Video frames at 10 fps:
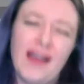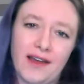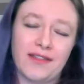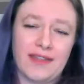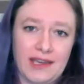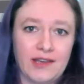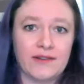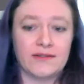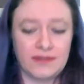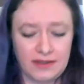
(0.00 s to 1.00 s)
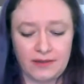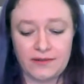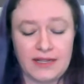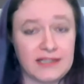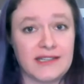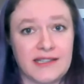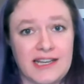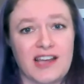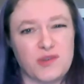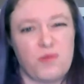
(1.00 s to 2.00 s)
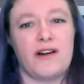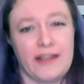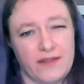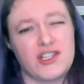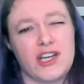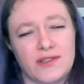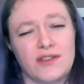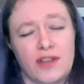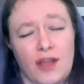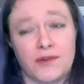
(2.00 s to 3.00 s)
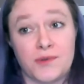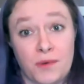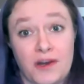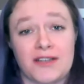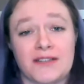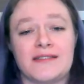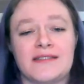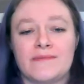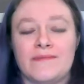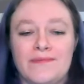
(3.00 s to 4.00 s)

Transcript: I think you'll understand why I've chosen those words.